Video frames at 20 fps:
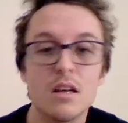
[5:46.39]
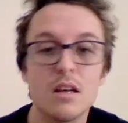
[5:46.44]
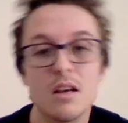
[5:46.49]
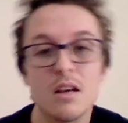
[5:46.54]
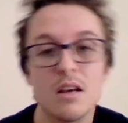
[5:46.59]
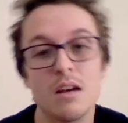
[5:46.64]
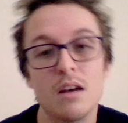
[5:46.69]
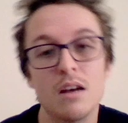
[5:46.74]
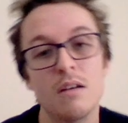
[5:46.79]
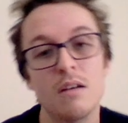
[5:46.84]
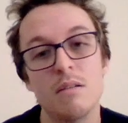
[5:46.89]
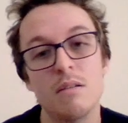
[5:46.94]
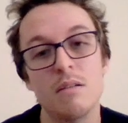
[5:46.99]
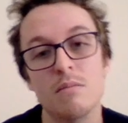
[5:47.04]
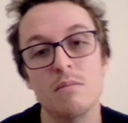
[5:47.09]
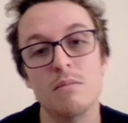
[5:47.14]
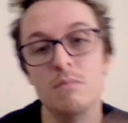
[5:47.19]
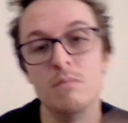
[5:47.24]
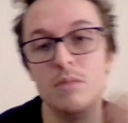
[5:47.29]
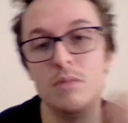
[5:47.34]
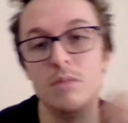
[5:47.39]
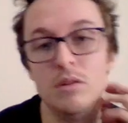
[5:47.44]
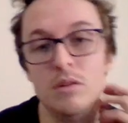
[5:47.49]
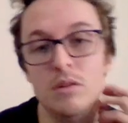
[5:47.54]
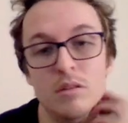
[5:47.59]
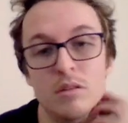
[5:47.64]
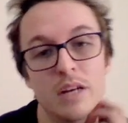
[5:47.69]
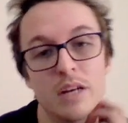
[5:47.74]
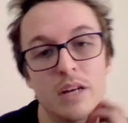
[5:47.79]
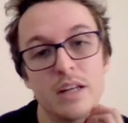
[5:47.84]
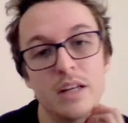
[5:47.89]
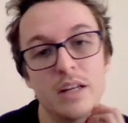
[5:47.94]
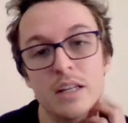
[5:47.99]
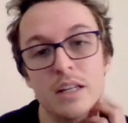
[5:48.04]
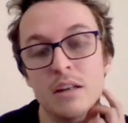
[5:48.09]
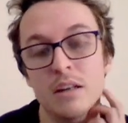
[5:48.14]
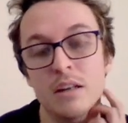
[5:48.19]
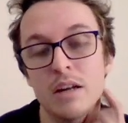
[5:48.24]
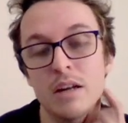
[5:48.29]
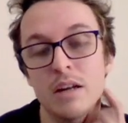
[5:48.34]
You could add in
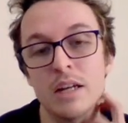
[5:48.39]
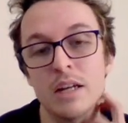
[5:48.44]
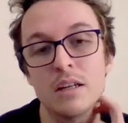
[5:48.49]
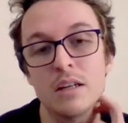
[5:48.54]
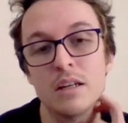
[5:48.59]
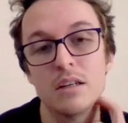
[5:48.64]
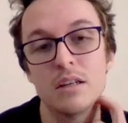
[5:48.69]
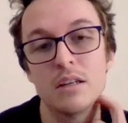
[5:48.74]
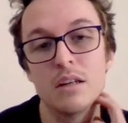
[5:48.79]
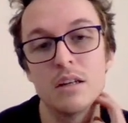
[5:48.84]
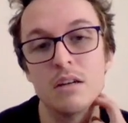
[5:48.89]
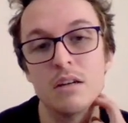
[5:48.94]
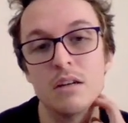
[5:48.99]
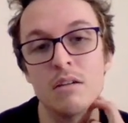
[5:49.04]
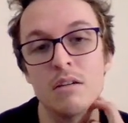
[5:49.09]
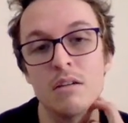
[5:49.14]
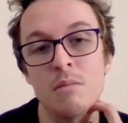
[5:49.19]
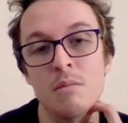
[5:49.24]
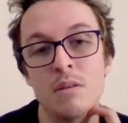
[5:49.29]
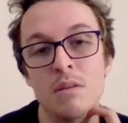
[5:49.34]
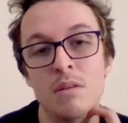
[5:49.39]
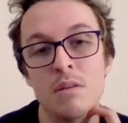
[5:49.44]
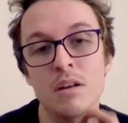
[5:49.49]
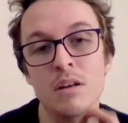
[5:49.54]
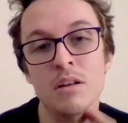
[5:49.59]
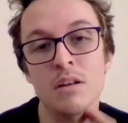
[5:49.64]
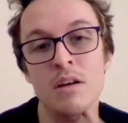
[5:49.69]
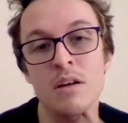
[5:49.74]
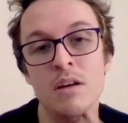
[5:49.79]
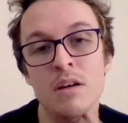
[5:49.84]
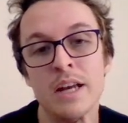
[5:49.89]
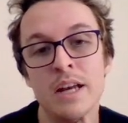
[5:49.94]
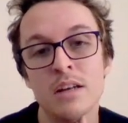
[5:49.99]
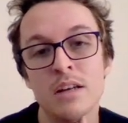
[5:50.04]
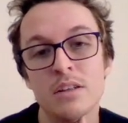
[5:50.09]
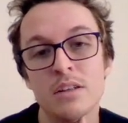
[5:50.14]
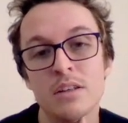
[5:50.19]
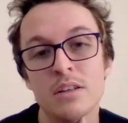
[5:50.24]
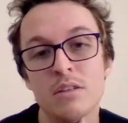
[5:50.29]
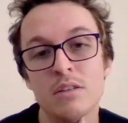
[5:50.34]
like a light
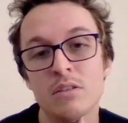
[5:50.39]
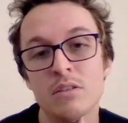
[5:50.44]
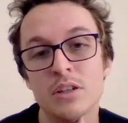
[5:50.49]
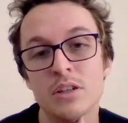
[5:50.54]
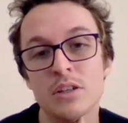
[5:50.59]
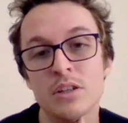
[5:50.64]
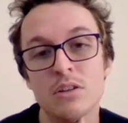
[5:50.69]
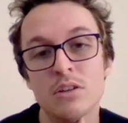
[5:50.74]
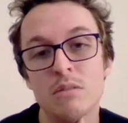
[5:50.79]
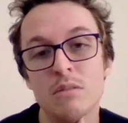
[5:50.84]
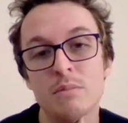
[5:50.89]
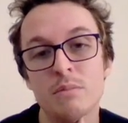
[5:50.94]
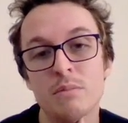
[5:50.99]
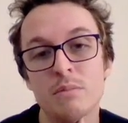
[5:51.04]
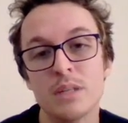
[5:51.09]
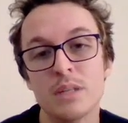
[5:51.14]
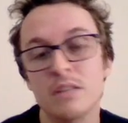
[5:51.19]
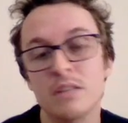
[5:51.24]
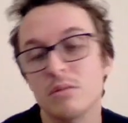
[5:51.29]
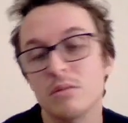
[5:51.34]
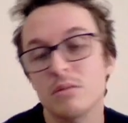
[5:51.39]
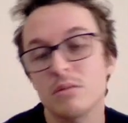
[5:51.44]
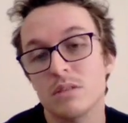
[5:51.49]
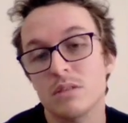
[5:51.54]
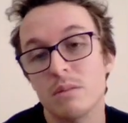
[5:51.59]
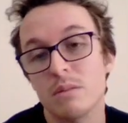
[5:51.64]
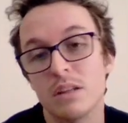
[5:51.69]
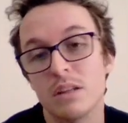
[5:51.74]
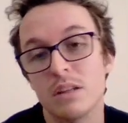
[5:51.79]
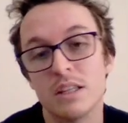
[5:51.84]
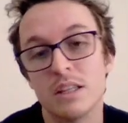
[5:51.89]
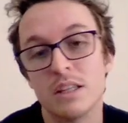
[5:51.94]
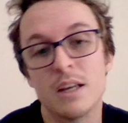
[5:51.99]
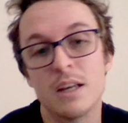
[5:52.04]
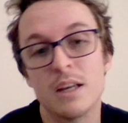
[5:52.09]
on the top bit or something like that.